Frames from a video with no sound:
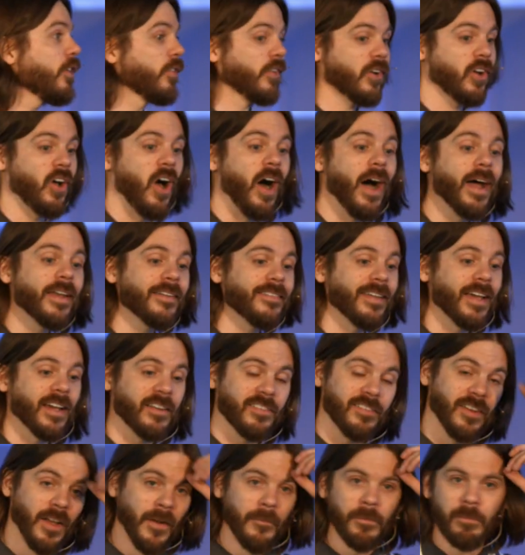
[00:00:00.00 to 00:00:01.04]
other
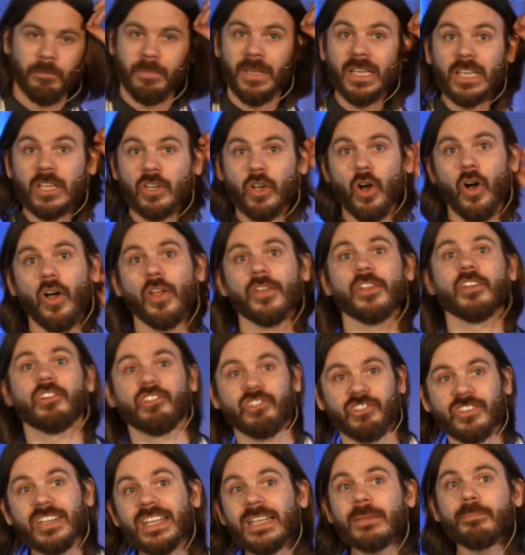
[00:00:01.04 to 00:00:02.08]
context, being called a
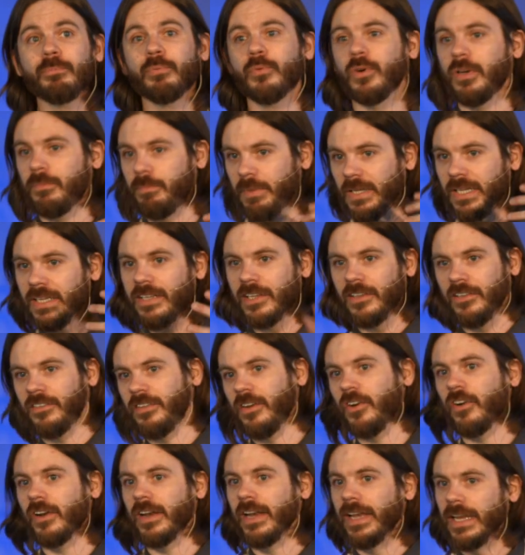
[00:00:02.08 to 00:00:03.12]
sheep would be
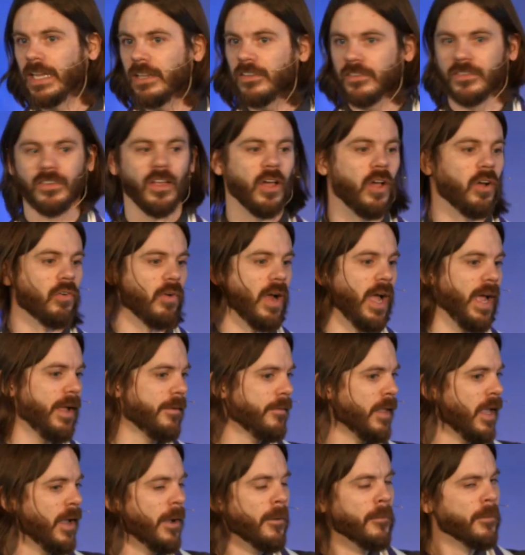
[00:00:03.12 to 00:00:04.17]
considered an insult, right?
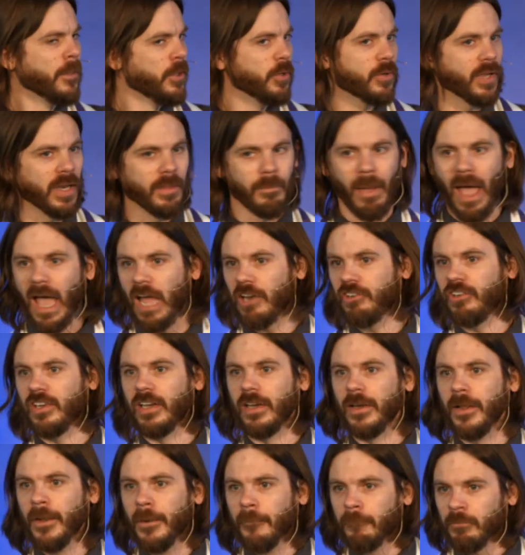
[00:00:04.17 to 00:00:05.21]
You can
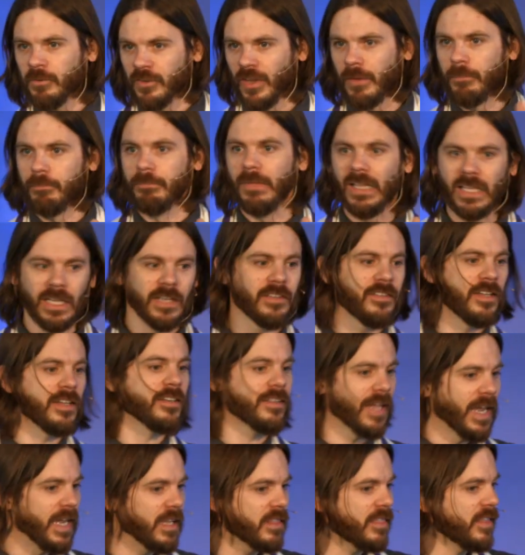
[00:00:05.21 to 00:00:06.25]
imagine some
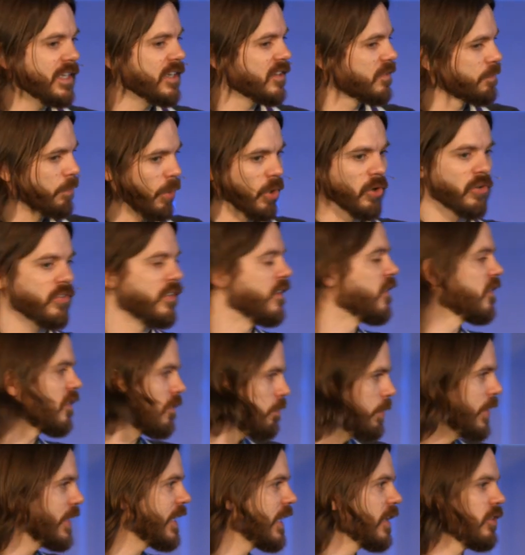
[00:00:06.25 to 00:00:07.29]
militant atheist person
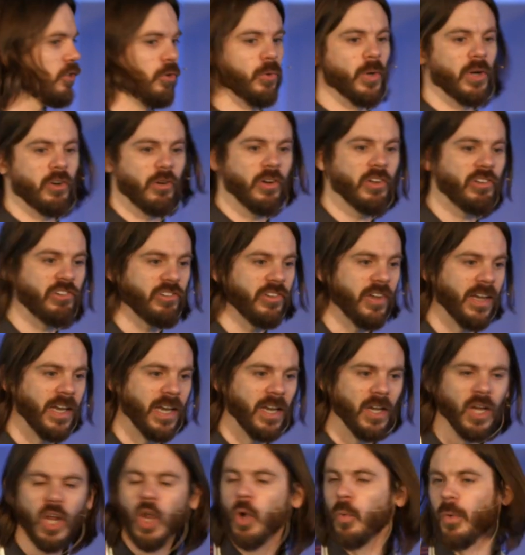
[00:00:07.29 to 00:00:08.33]
speaking to a Christian
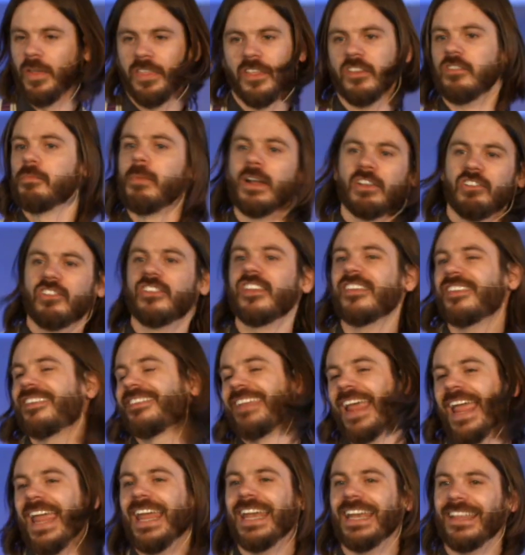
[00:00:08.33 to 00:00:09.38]
and with as much
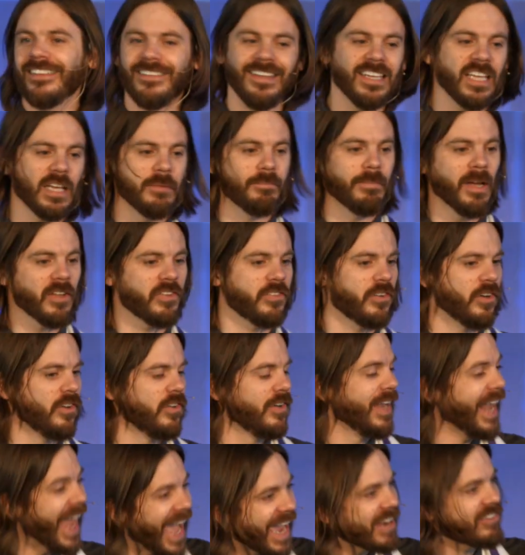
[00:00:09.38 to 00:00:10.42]
disdain as he can muster,
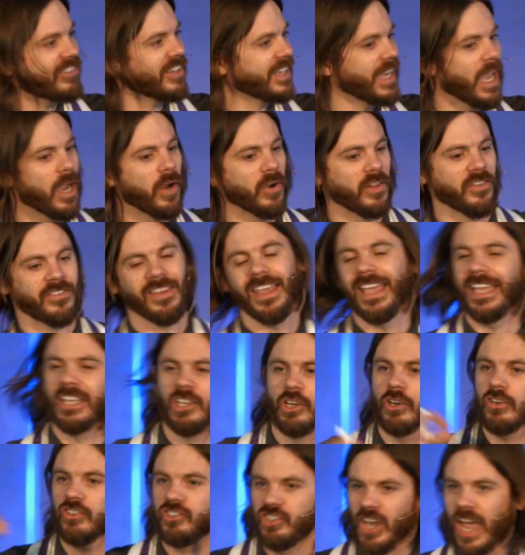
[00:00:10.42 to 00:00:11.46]
lashing out and saying,
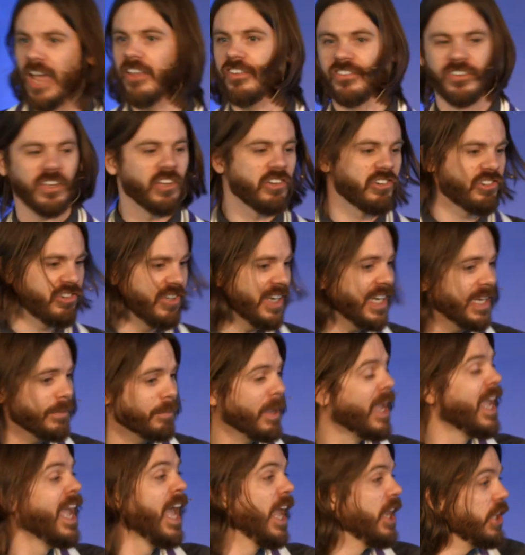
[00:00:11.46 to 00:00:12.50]
"You're just a
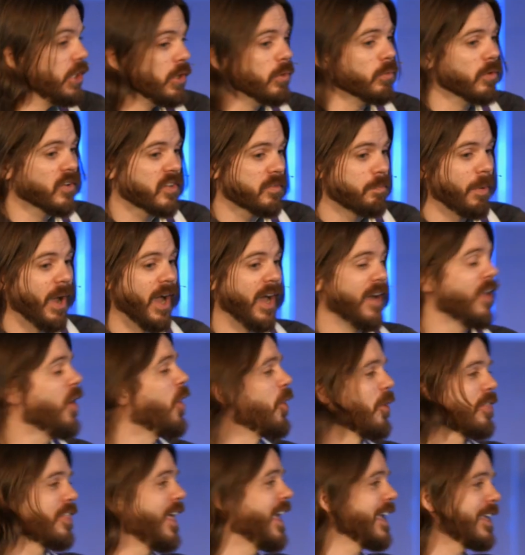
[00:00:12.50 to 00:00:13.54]
sheep." And you respond,
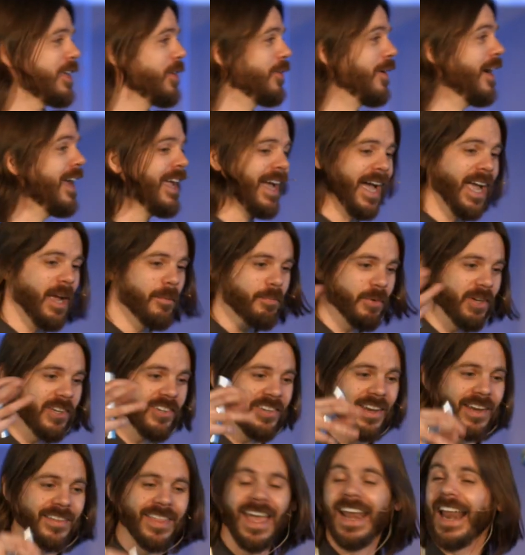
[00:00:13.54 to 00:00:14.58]
"Oh, thank you. I
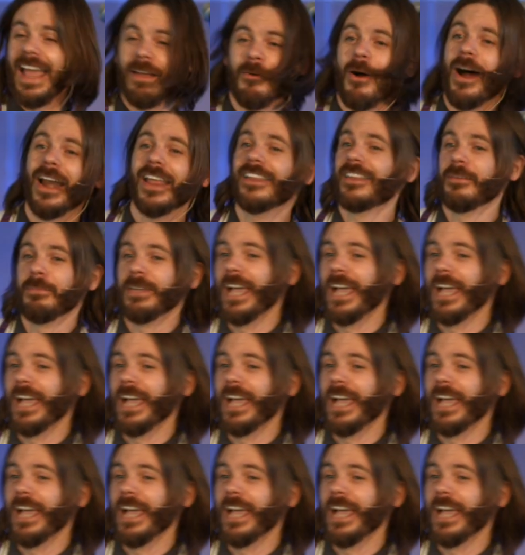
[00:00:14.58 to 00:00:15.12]
appreciate that. I wanted to